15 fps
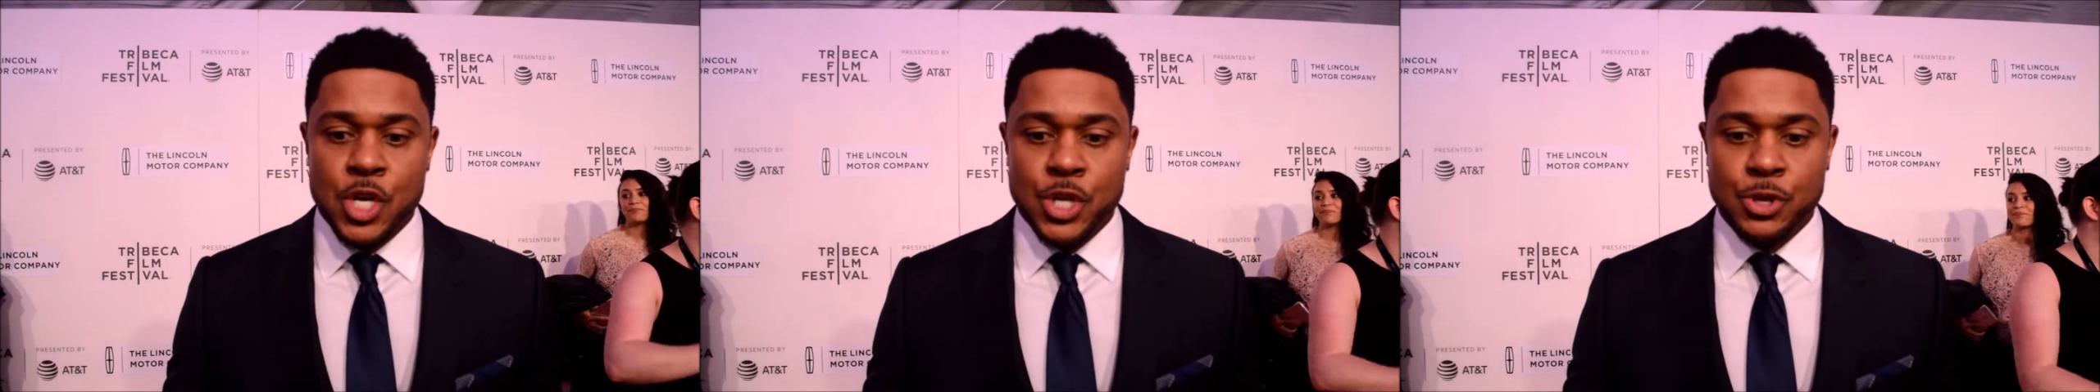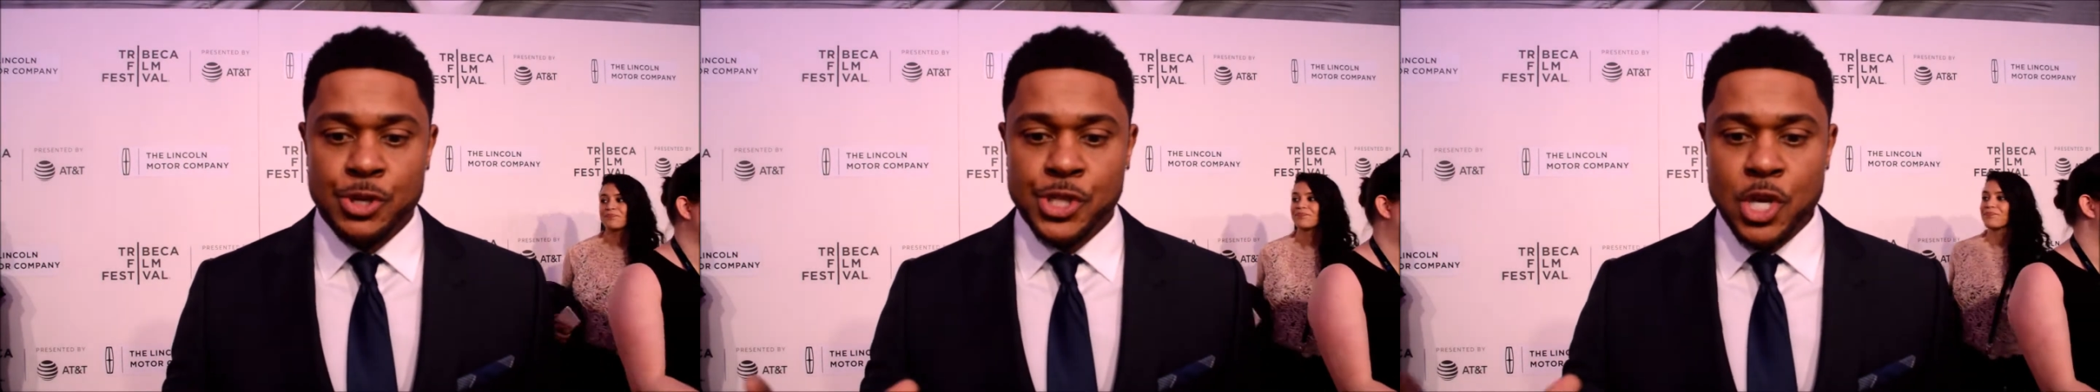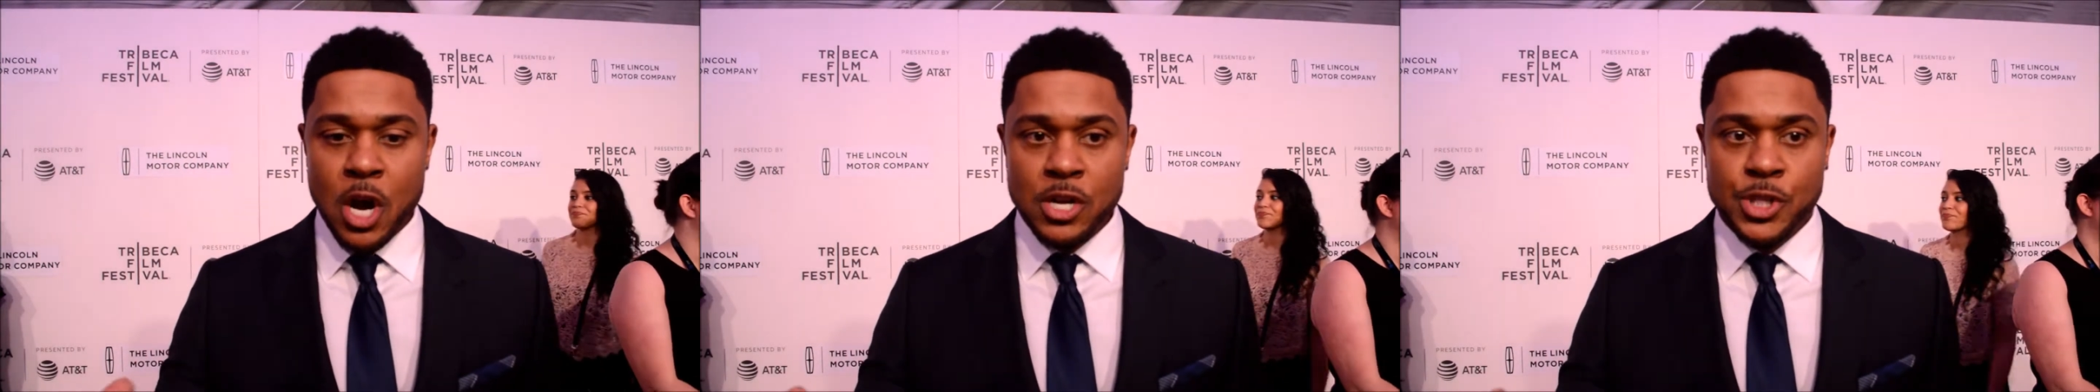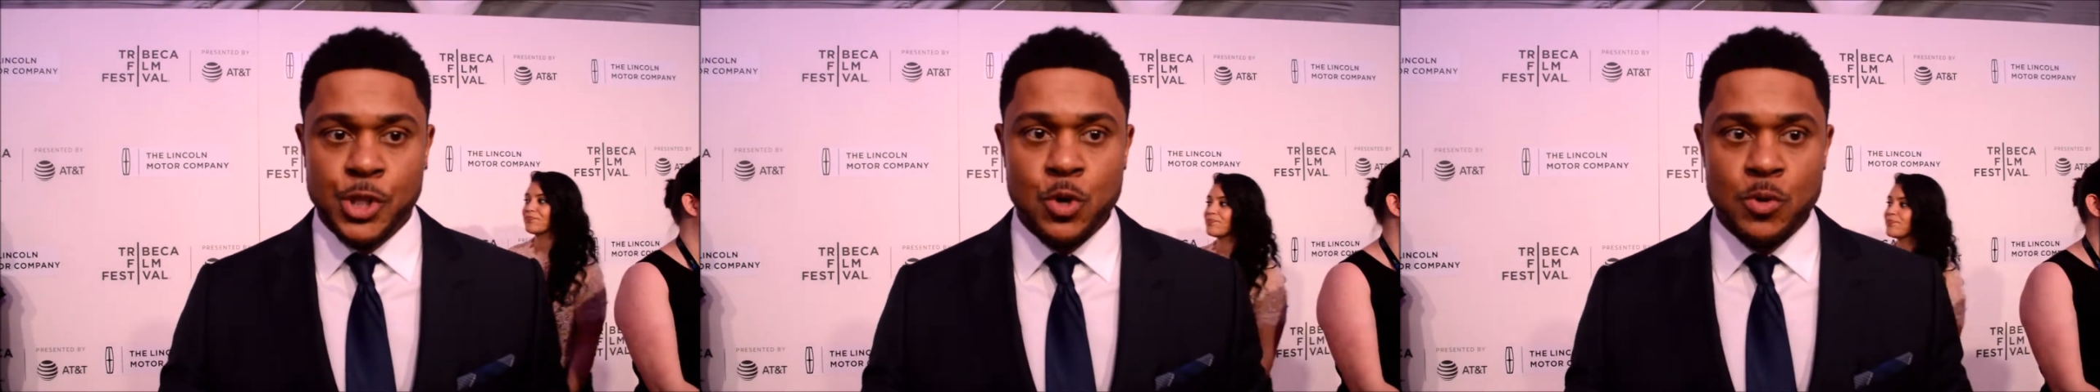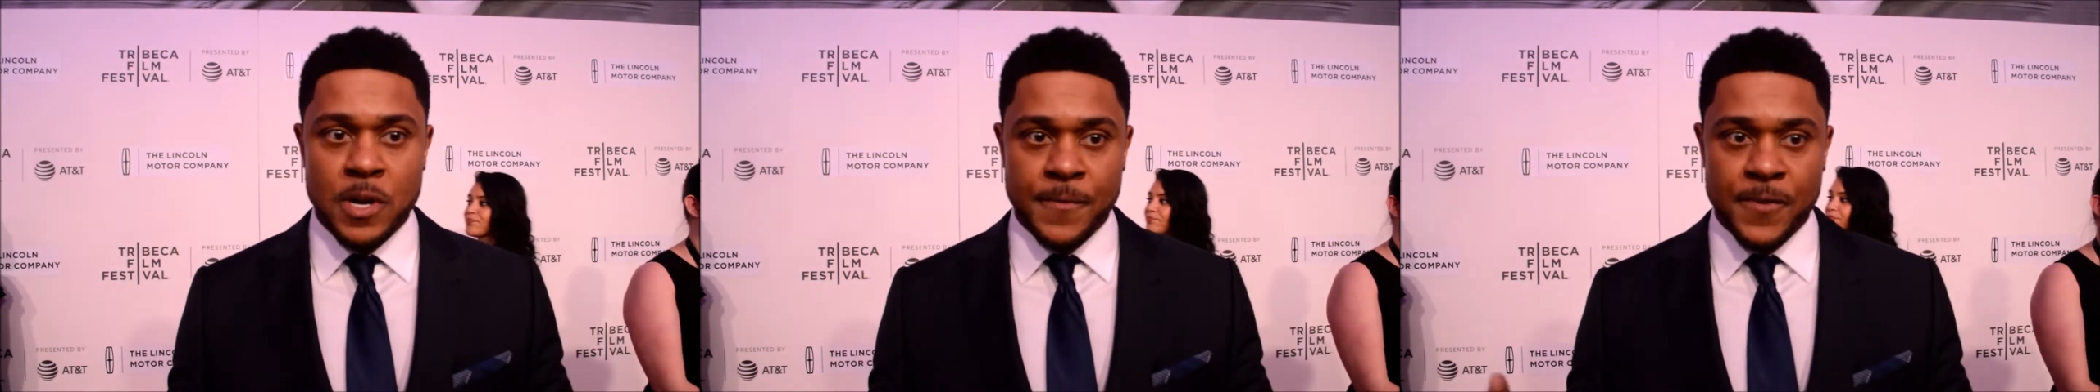you saw
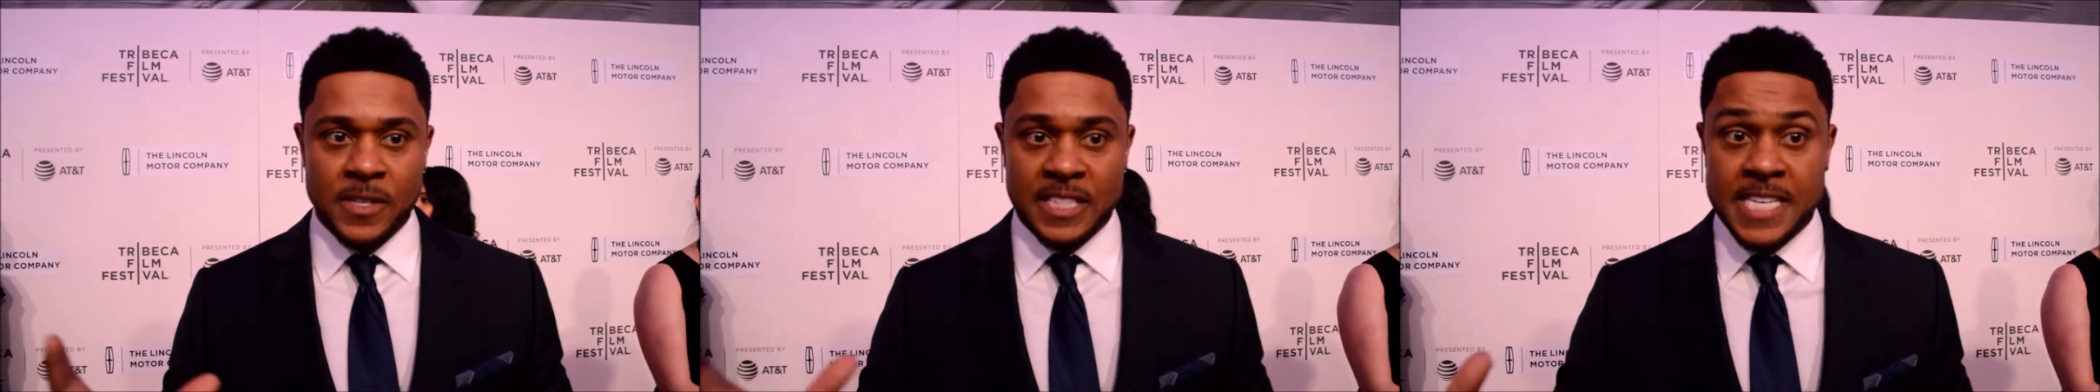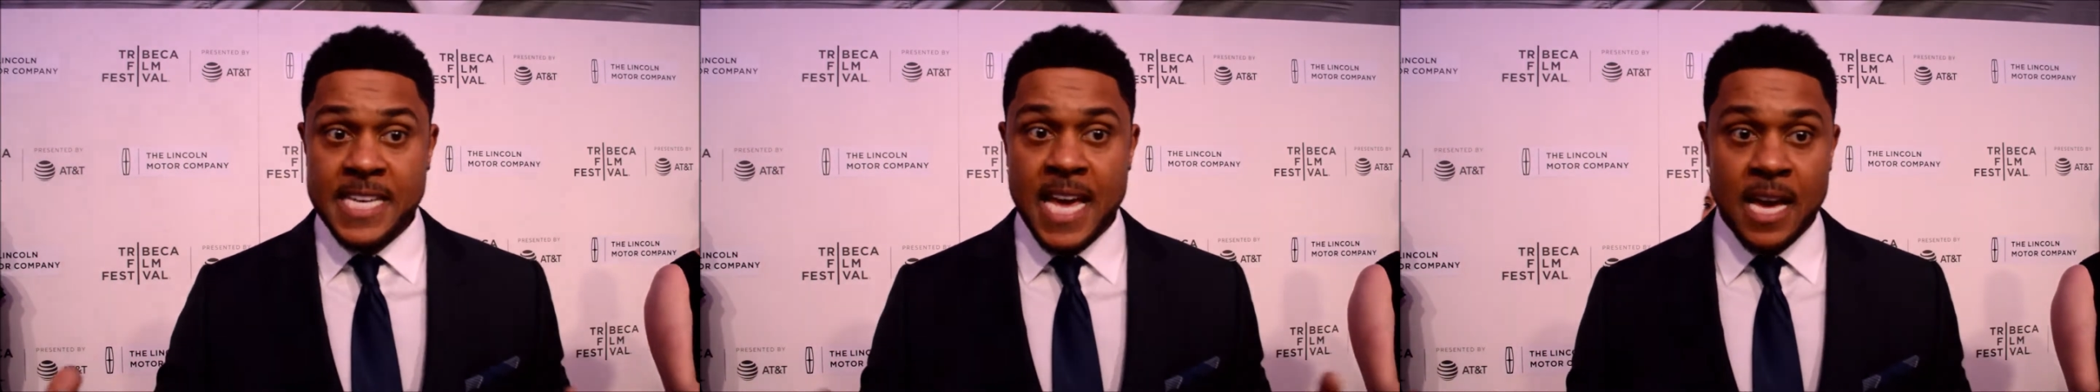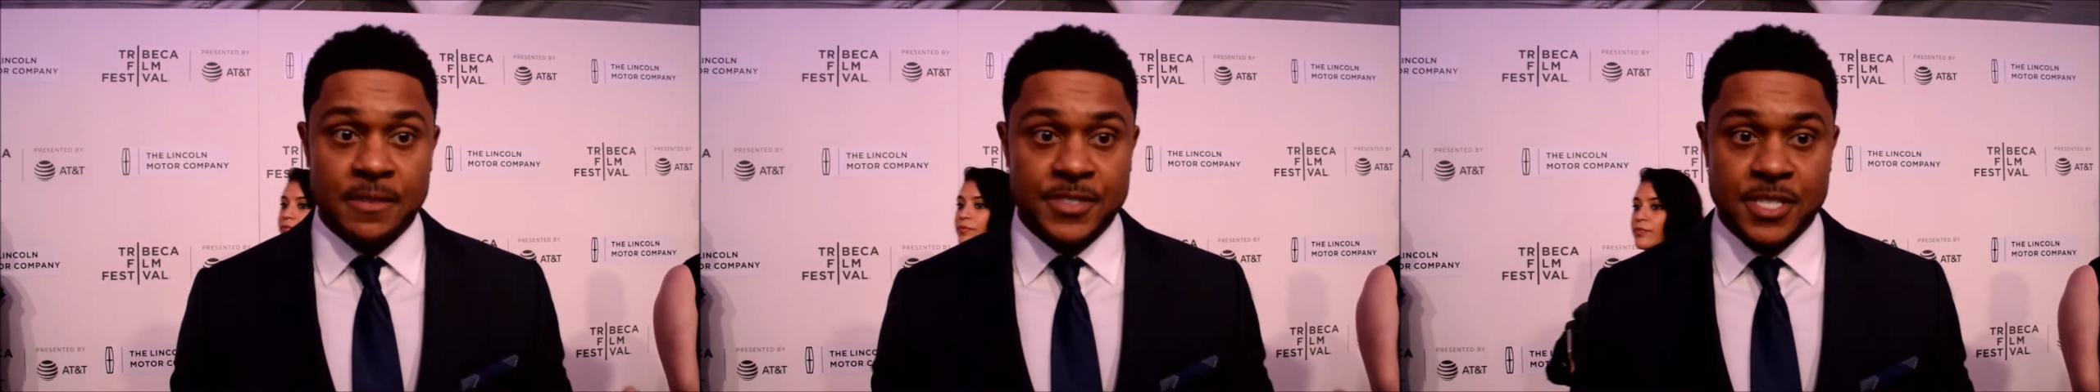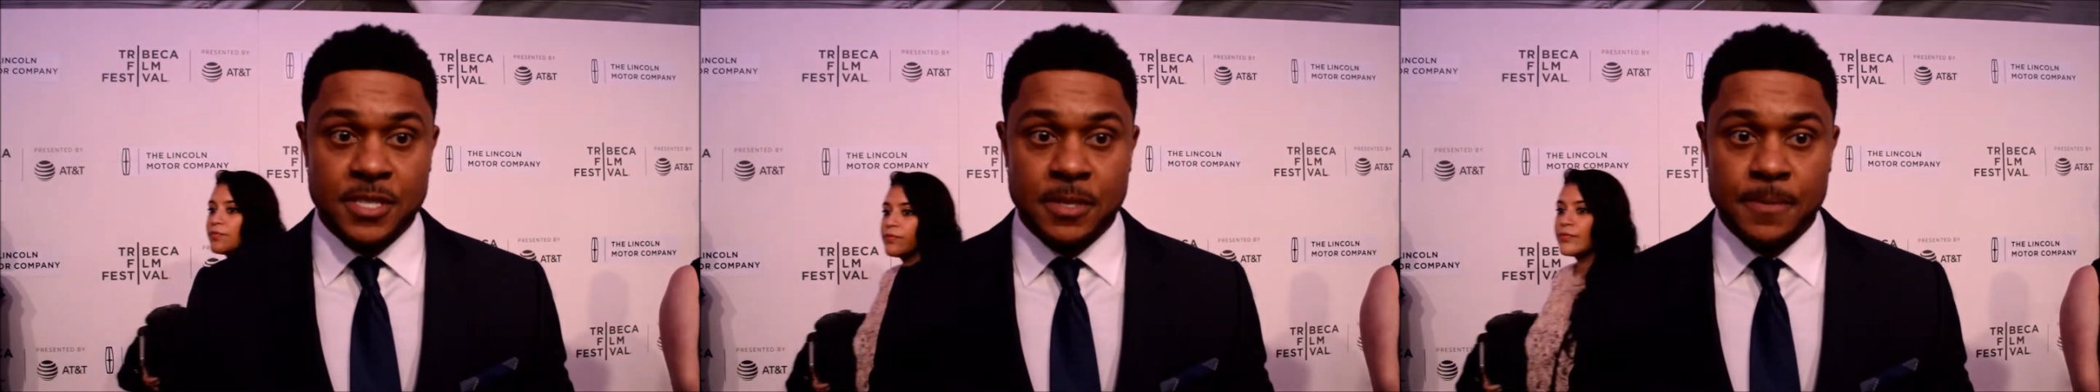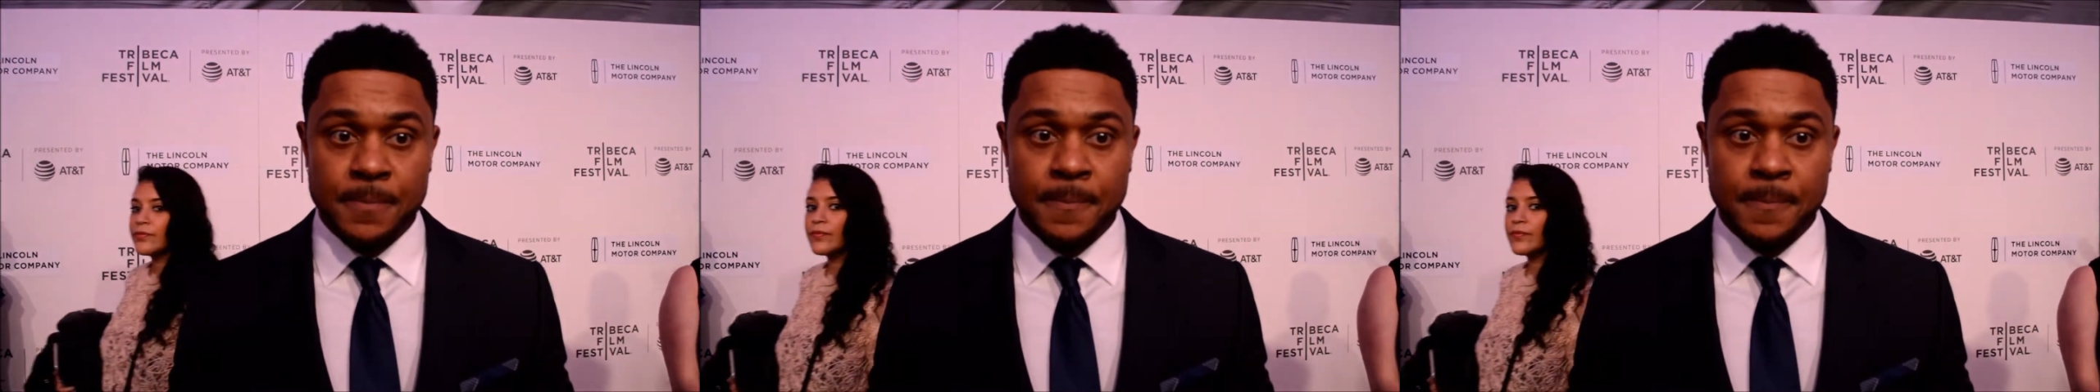two different Lievs.